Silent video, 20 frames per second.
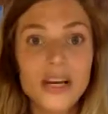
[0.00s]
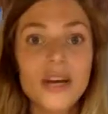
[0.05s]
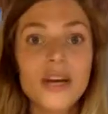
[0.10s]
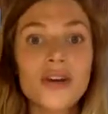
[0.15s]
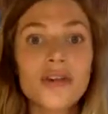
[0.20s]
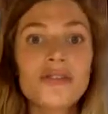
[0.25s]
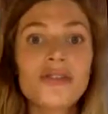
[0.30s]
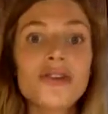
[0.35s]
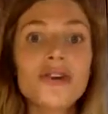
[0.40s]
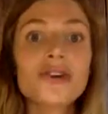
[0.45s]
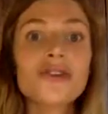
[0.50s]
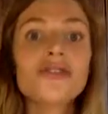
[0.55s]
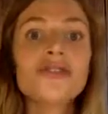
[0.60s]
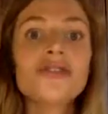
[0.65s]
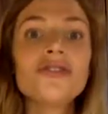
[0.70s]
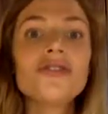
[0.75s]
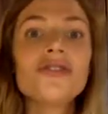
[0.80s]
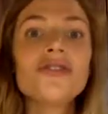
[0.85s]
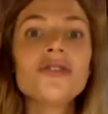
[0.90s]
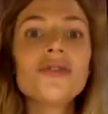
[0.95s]
So you're
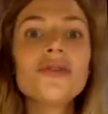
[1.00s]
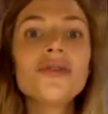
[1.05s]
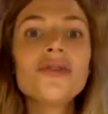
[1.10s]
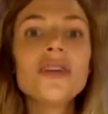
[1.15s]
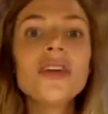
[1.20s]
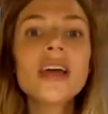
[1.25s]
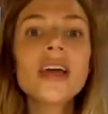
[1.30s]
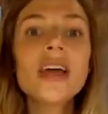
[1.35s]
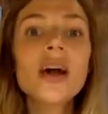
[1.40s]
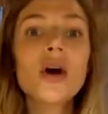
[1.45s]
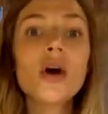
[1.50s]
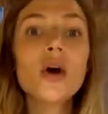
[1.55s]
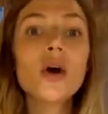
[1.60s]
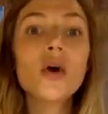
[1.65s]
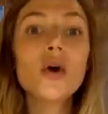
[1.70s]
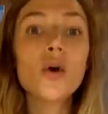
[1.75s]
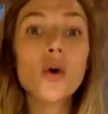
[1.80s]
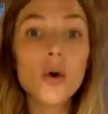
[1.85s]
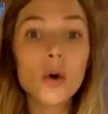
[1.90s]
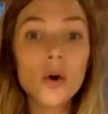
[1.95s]
choosing a
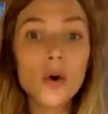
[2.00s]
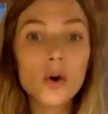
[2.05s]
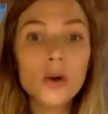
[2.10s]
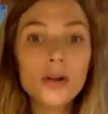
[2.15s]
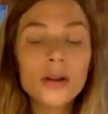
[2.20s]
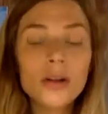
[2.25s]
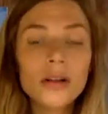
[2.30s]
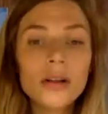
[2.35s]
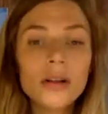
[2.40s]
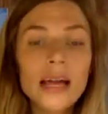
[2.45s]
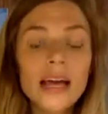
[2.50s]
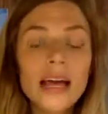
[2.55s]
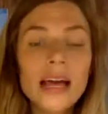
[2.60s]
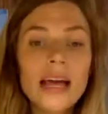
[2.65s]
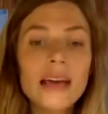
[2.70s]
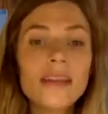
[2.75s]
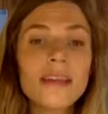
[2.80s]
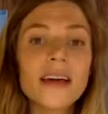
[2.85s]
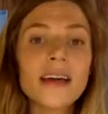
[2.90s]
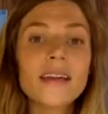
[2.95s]
goal
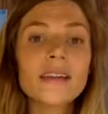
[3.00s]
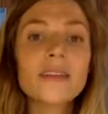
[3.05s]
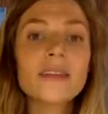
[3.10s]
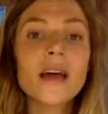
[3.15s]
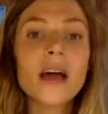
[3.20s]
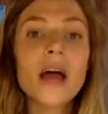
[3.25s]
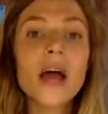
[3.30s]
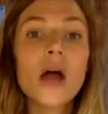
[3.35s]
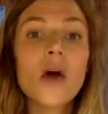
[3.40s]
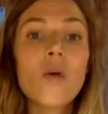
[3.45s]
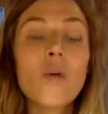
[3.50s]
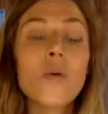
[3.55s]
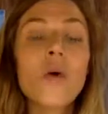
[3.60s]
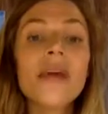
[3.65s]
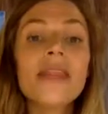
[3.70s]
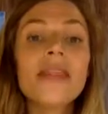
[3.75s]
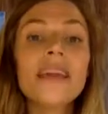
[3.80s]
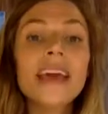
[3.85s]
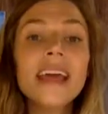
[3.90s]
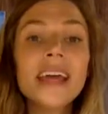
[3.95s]
that is
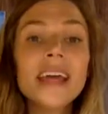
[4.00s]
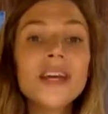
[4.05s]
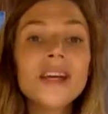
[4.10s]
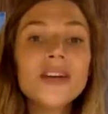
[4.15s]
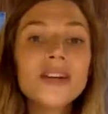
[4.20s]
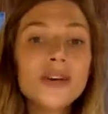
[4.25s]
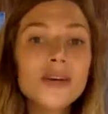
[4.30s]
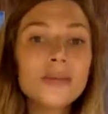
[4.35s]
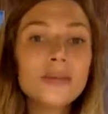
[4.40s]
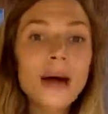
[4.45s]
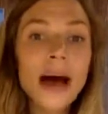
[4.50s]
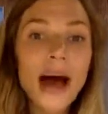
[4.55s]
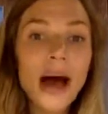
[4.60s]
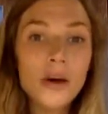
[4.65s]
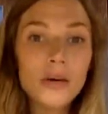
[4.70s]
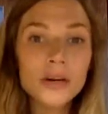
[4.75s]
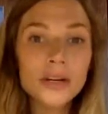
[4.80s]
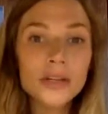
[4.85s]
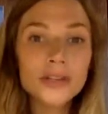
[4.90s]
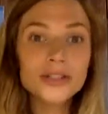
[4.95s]
within your
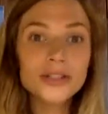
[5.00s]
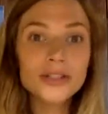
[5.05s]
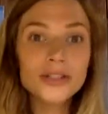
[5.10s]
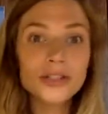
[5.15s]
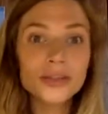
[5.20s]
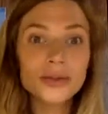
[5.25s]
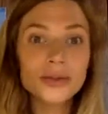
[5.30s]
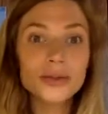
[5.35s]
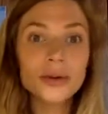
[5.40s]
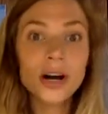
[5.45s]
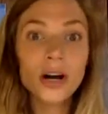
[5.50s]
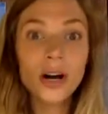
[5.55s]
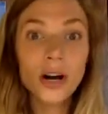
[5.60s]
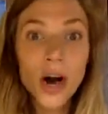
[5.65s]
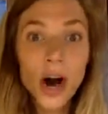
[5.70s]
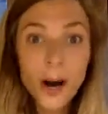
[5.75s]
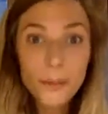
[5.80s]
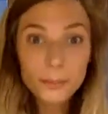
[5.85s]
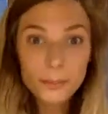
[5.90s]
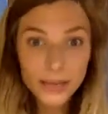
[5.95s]
power to
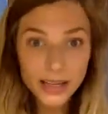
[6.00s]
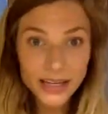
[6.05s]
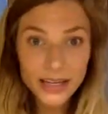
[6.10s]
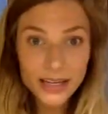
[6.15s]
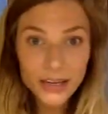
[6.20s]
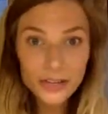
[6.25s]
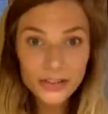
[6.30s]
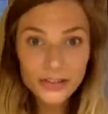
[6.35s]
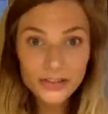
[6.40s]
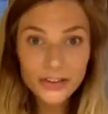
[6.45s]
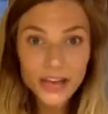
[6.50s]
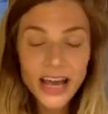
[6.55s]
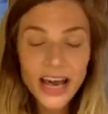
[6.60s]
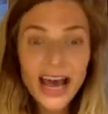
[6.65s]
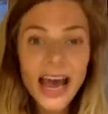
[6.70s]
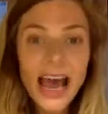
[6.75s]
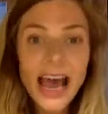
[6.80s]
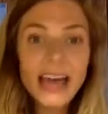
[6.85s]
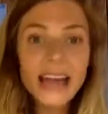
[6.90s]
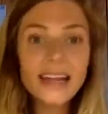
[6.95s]
accomplish
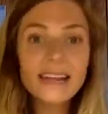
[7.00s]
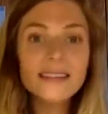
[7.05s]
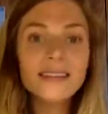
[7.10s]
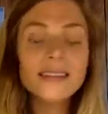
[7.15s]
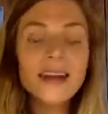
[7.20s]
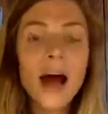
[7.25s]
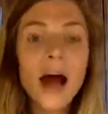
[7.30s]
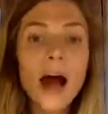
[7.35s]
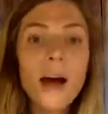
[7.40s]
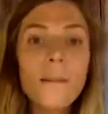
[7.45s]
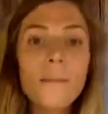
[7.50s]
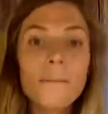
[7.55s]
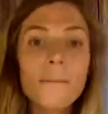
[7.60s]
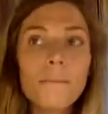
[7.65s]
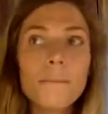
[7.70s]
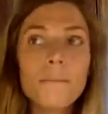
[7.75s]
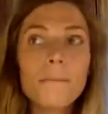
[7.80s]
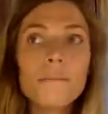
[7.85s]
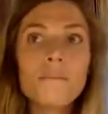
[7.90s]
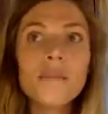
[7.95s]
and is not
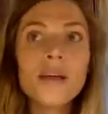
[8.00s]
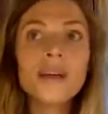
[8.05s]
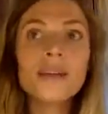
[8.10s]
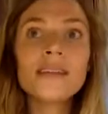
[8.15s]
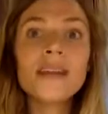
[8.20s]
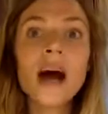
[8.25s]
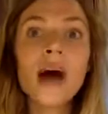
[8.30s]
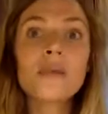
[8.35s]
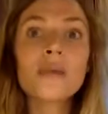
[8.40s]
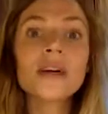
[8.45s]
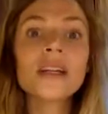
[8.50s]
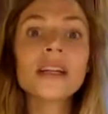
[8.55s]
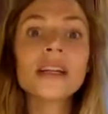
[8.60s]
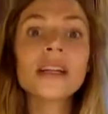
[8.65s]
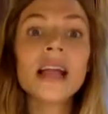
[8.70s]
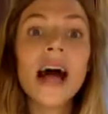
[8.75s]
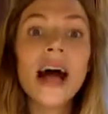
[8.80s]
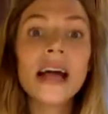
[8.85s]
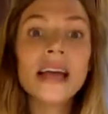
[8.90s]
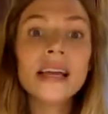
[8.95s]

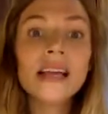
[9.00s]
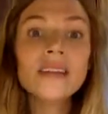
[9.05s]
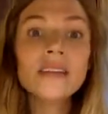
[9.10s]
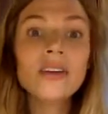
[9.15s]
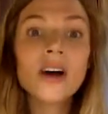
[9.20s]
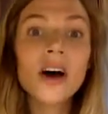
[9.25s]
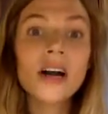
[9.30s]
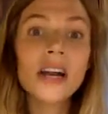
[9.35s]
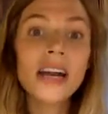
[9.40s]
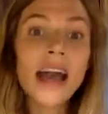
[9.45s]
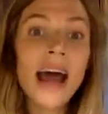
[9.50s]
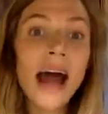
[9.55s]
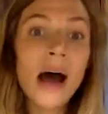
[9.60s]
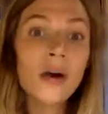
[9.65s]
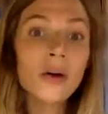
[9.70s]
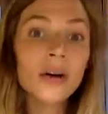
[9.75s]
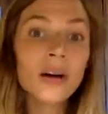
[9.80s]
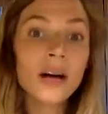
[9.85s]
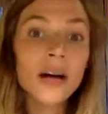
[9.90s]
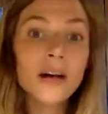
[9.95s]
reliant on an
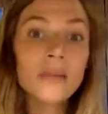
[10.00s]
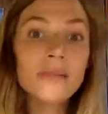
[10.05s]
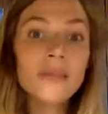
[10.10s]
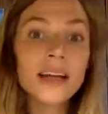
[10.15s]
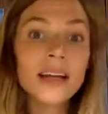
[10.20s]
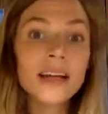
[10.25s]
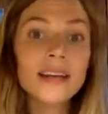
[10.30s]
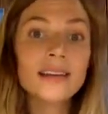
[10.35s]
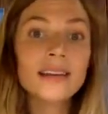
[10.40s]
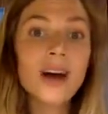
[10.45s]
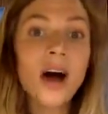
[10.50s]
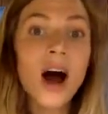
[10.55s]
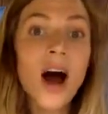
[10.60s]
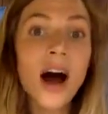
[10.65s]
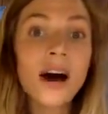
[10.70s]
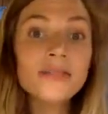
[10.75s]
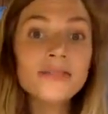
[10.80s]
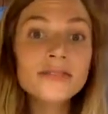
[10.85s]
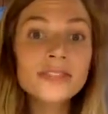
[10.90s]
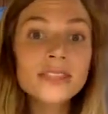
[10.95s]
outcome that is
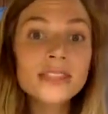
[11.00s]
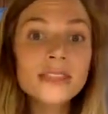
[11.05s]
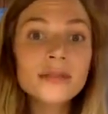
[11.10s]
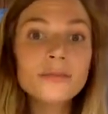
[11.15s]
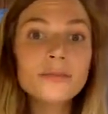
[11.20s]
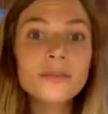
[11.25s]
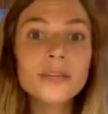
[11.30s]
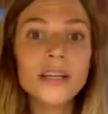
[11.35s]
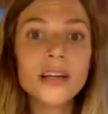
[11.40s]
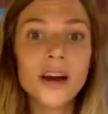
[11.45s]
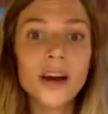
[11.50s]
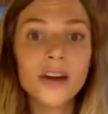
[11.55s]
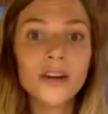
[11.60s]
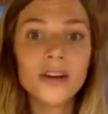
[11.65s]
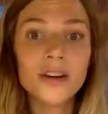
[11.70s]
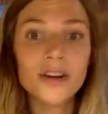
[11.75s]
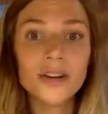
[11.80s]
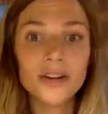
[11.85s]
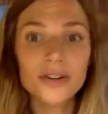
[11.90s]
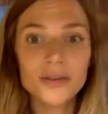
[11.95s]
often beyond
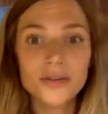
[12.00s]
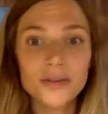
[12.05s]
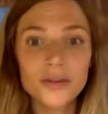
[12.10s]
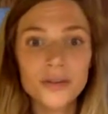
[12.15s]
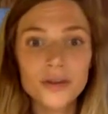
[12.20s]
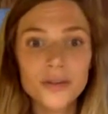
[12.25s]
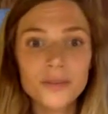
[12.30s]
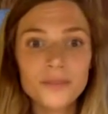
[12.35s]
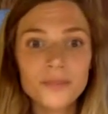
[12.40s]
our control.